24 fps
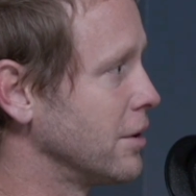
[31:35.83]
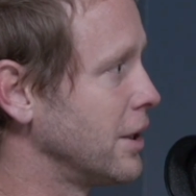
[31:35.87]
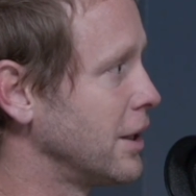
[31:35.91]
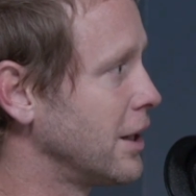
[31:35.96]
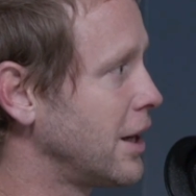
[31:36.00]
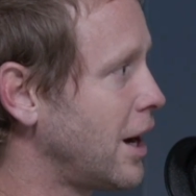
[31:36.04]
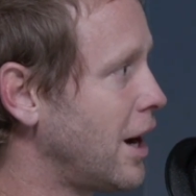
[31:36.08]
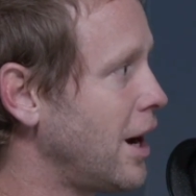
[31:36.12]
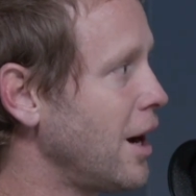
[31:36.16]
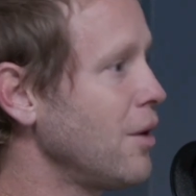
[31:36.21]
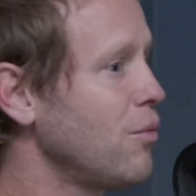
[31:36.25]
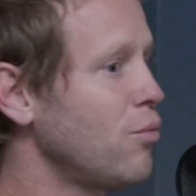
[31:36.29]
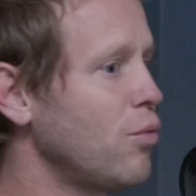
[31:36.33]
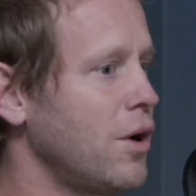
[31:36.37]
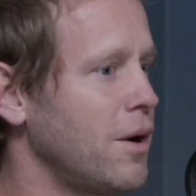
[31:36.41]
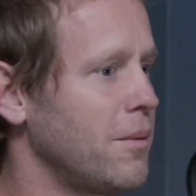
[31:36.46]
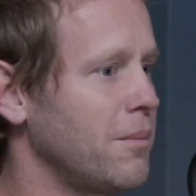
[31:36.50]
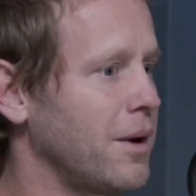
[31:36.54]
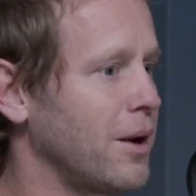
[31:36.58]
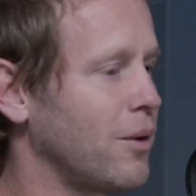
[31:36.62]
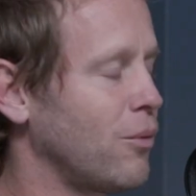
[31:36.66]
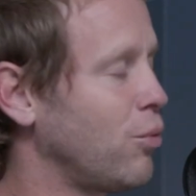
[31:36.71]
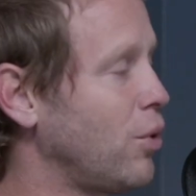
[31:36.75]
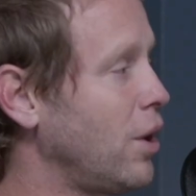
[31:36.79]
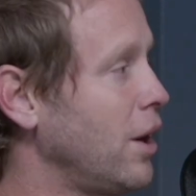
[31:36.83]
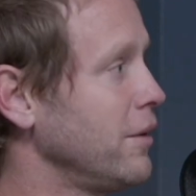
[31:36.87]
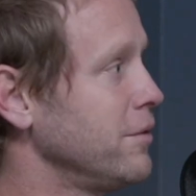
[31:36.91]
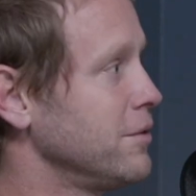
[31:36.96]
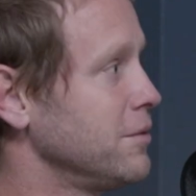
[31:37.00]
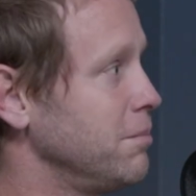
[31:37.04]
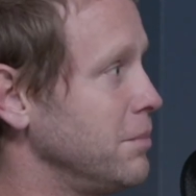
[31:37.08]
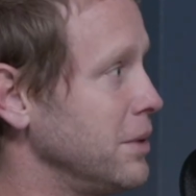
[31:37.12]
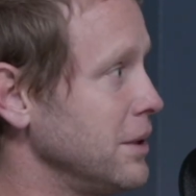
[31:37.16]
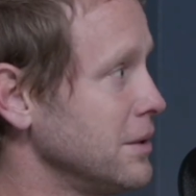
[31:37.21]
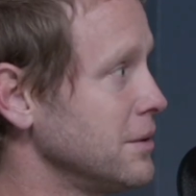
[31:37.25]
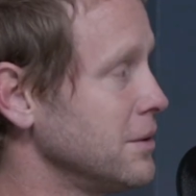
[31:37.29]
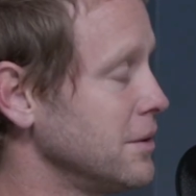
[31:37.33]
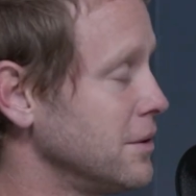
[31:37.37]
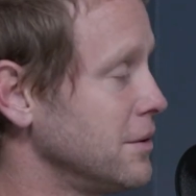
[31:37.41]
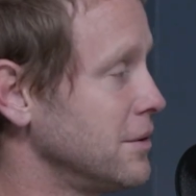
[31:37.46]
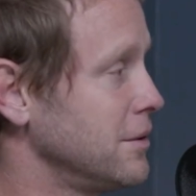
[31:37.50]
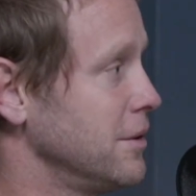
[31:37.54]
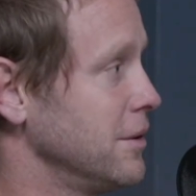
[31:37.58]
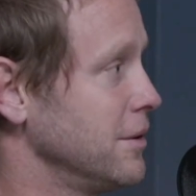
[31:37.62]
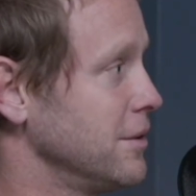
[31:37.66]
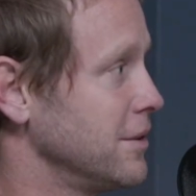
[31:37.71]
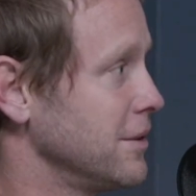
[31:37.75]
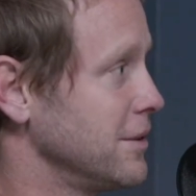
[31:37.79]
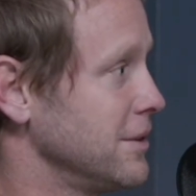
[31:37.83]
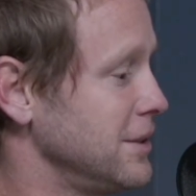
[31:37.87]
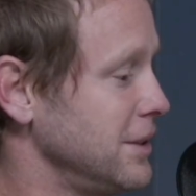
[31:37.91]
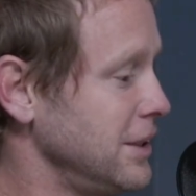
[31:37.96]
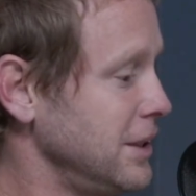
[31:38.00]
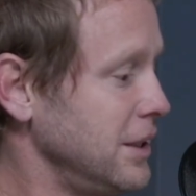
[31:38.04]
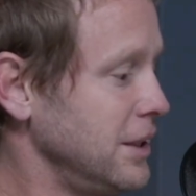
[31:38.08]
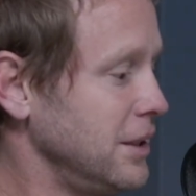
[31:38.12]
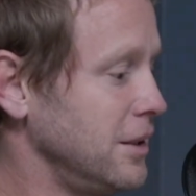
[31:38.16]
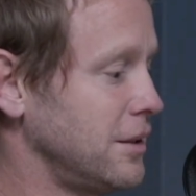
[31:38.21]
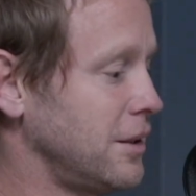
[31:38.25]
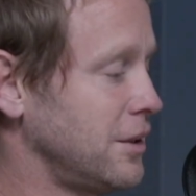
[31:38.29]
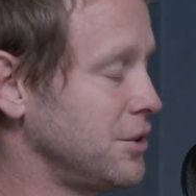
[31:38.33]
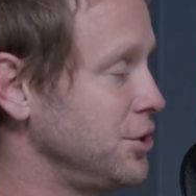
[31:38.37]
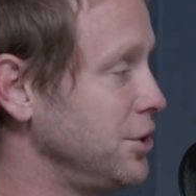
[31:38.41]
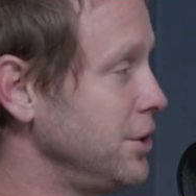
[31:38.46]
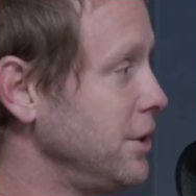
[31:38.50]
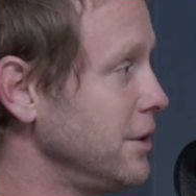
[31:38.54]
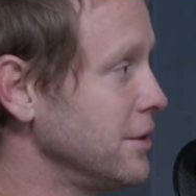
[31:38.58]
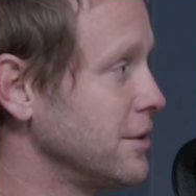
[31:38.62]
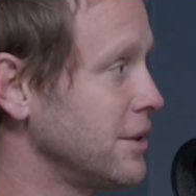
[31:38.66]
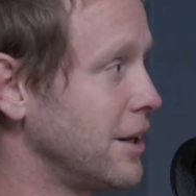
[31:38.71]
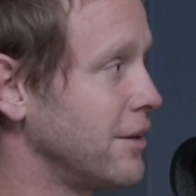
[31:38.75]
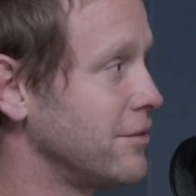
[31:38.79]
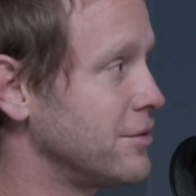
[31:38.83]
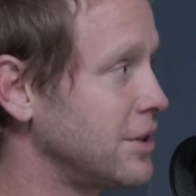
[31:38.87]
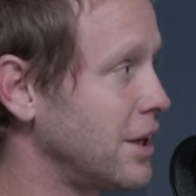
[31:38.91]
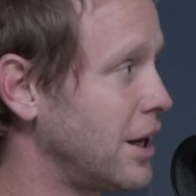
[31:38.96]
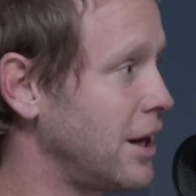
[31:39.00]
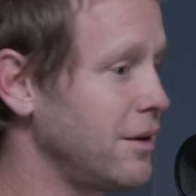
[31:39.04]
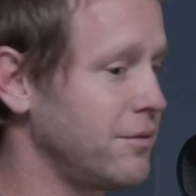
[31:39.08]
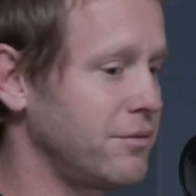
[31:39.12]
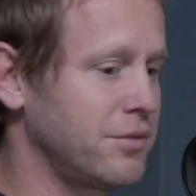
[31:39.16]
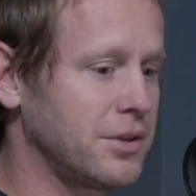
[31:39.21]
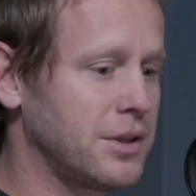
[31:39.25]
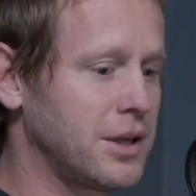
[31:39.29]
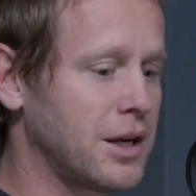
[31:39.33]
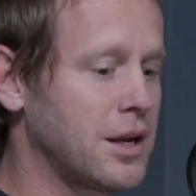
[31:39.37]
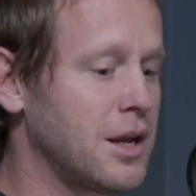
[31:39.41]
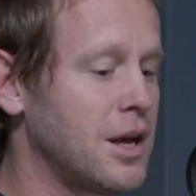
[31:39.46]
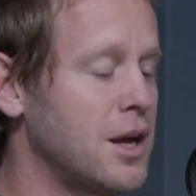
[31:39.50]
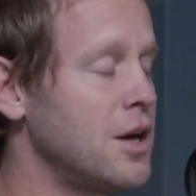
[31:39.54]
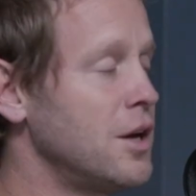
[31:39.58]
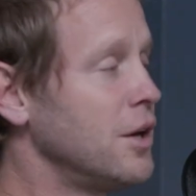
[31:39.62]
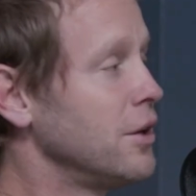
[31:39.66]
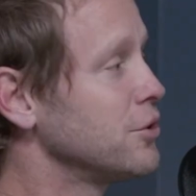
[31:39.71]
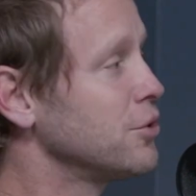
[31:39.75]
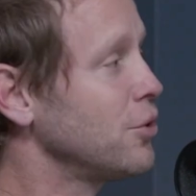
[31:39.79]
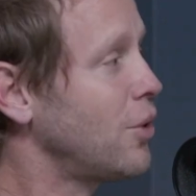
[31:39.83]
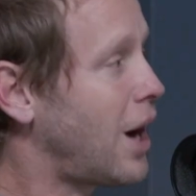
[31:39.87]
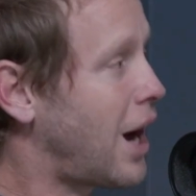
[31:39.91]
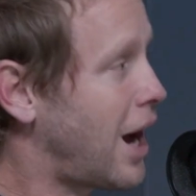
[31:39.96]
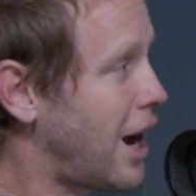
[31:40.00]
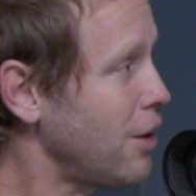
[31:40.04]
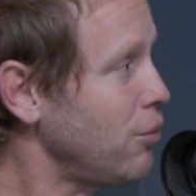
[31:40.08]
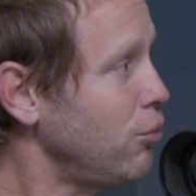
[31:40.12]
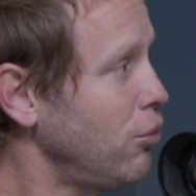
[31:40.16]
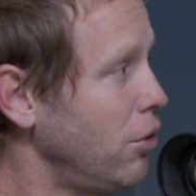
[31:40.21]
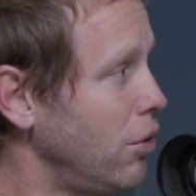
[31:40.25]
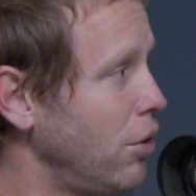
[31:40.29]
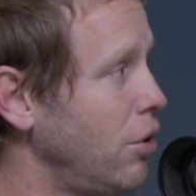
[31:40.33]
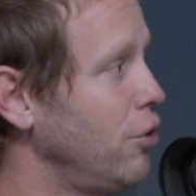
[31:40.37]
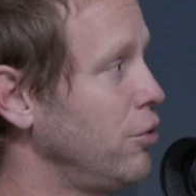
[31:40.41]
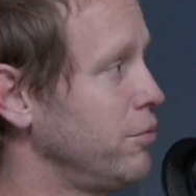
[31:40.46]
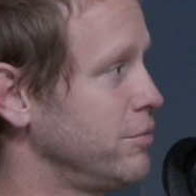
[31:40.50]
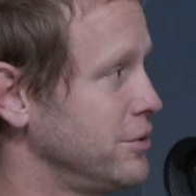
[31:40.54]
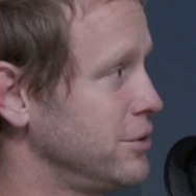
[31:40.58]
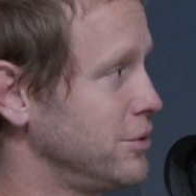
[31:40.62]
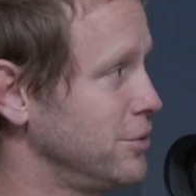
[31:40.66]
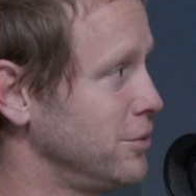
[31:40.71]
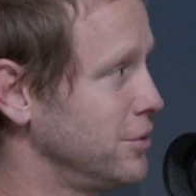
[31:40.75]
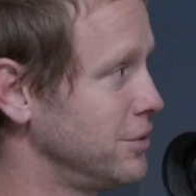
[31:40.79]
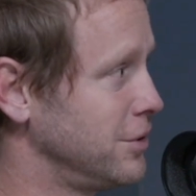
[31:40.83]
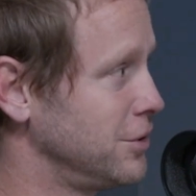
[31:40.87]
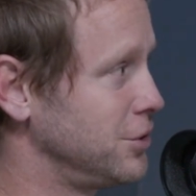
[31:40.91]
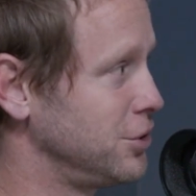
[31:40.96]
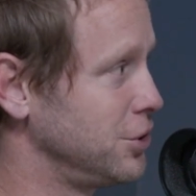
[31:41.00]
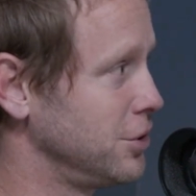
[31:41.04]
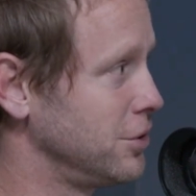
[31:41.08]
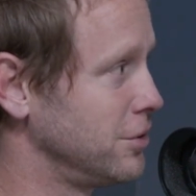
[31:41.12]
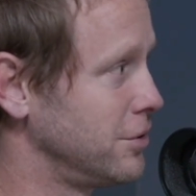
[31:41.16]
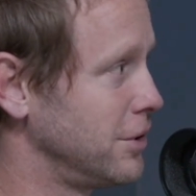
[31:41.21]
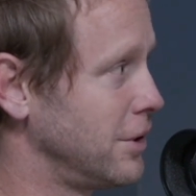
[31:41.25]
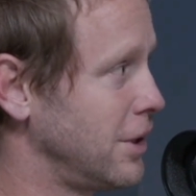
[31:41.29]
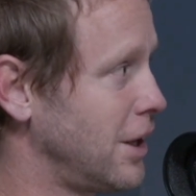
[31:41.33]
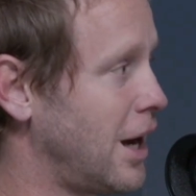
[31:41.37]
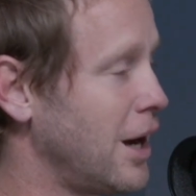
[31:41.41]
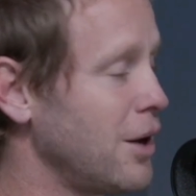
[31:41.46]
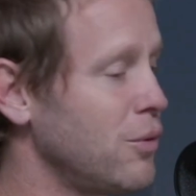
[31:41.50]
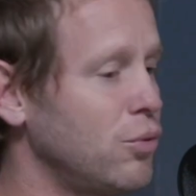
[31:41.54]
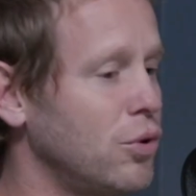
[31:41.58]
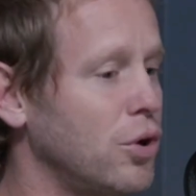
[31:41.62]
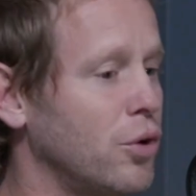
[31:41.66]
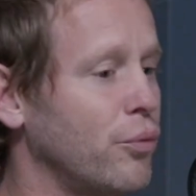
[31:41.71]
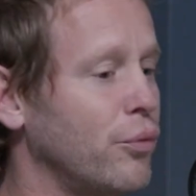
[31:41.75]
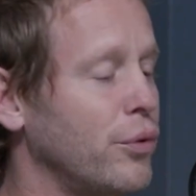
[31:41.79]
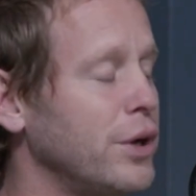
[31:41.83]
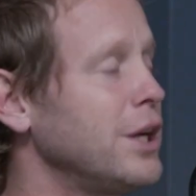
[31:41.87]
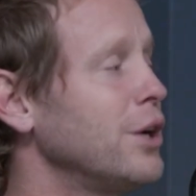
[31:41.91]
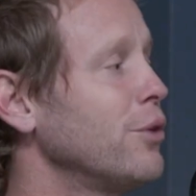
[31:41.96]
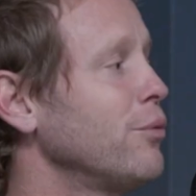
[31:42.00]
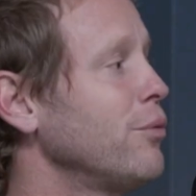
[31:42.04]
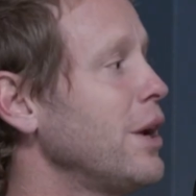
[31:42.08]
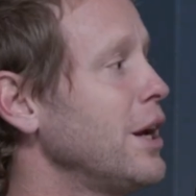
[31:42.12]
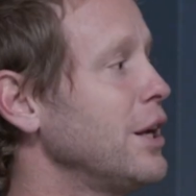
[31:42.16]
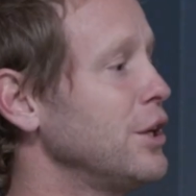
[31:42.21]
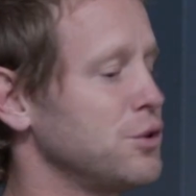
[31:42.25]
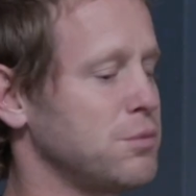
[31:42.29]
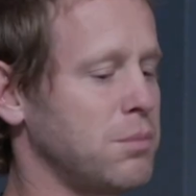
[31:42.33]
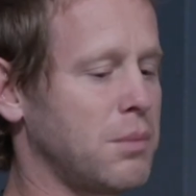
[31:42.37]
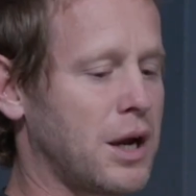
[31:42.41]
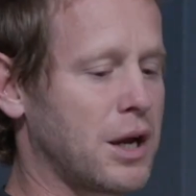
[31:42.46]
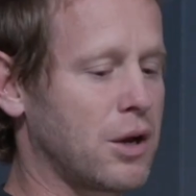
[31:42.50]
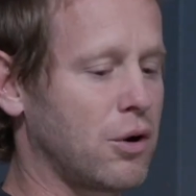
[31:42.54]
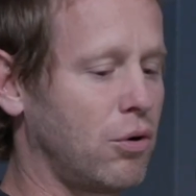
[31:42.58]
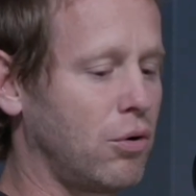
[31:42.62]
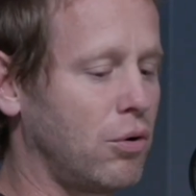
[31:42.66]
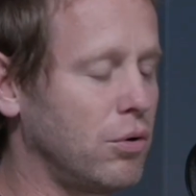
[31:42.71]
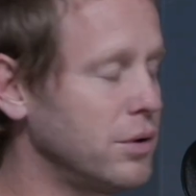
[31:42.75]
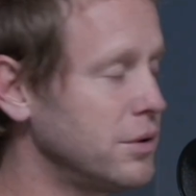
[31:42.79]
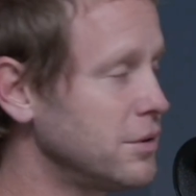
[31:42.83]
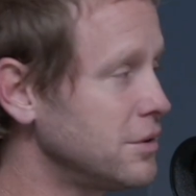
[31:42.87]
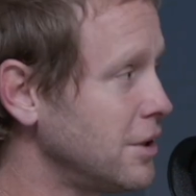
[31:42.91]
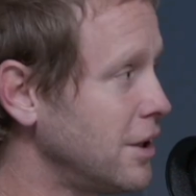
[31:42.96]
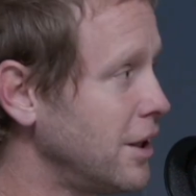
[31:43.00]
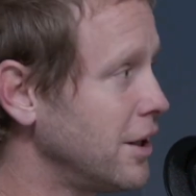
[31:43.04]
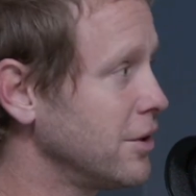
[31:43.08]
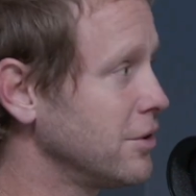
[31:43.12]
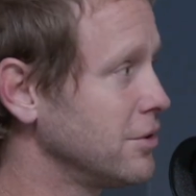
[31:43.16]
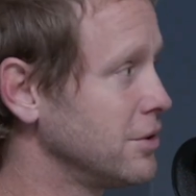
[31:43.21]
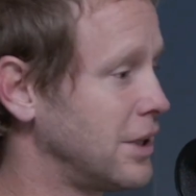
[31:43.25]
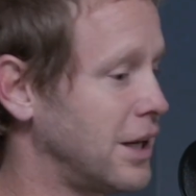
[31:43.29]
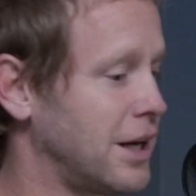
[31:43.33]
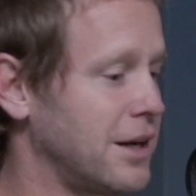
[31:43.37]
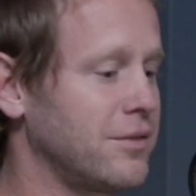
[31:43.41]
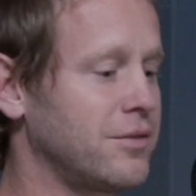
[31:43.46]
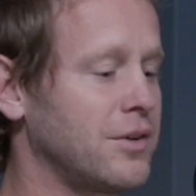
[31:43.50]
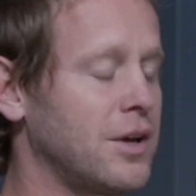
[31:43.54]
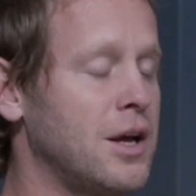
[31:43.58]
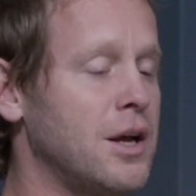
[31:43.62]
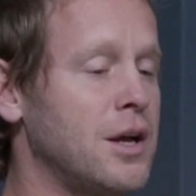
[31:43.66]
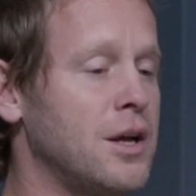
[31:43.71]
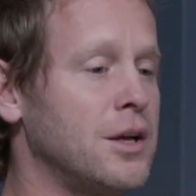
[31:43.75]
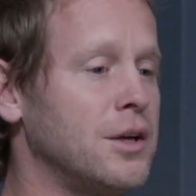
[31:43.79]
Like, I want my wife's business to succeed. She needs to have time for that. So I will homeschool the children. Mm-hmm. I will rearrange my whole entire life.